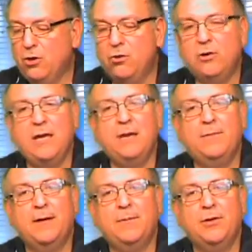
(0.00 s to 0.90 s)
who keep
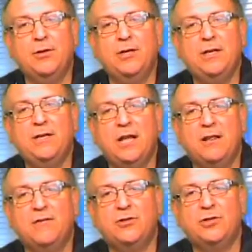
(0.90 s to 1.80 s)
community
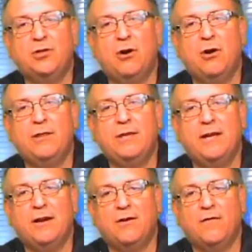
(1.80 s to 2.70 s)
television on
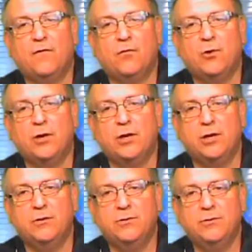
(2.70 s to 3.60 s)
the air for you.